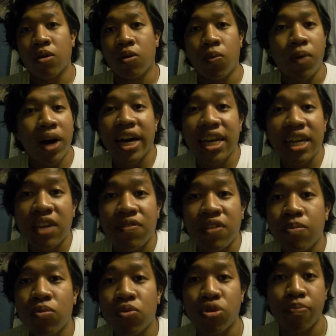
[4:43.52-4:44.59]
Why give
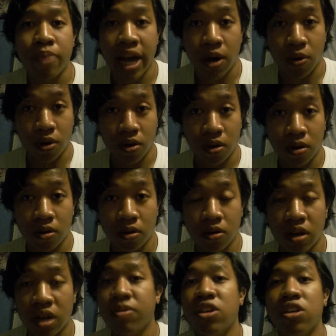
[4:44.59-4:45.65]
him more power?
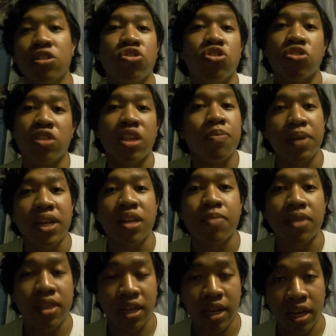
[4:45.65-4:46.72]
I mean, yeah, sure, they beat him
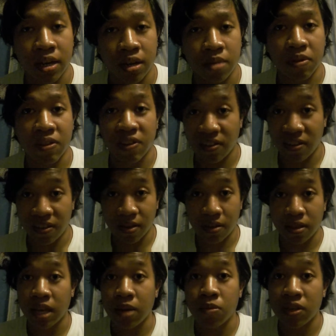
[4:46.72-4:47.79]
in the end, but still,
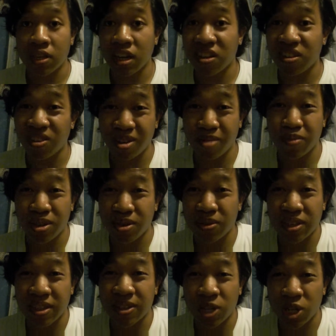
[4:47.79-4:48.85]
it was kind of stupid
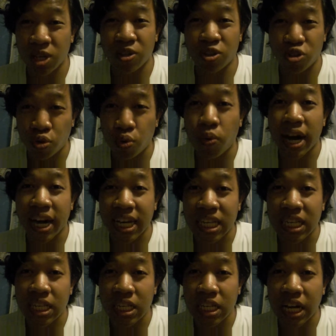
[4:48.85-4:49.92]
using the shields
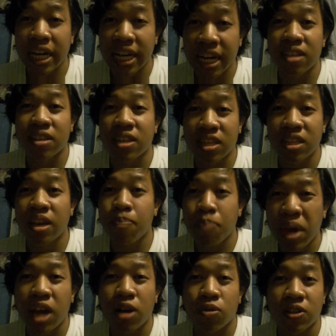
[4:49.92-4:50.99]
twice against
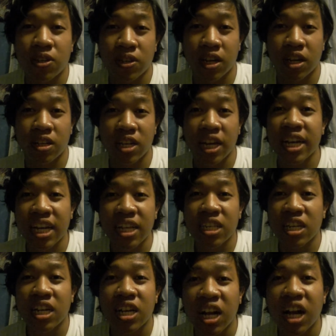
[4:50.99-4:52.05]
Parasite,
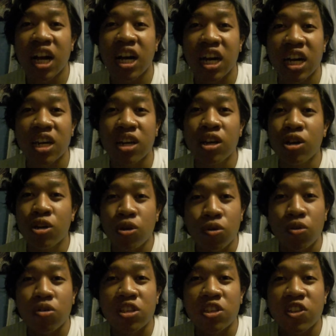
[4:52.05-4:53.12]
against a guy who
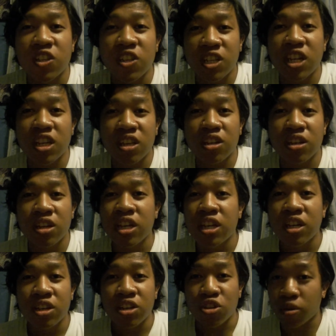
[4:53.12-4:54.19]
could steal
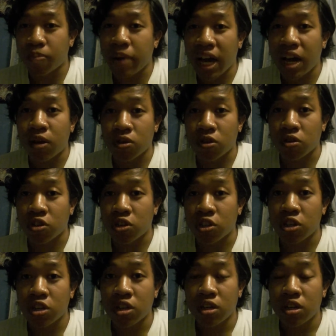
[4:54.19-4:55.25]
your
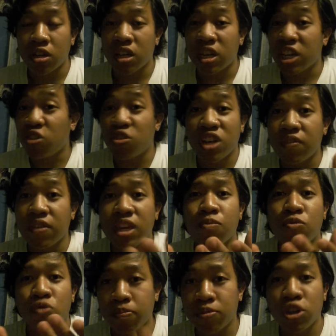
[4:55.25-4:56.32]
powers. You're giving him
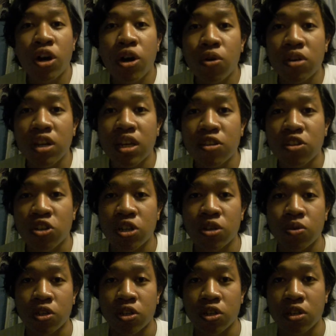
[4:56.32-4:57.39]
Kryptonian
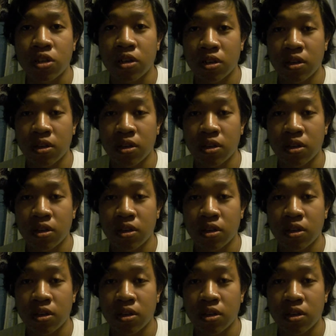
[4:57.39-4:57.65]
juice.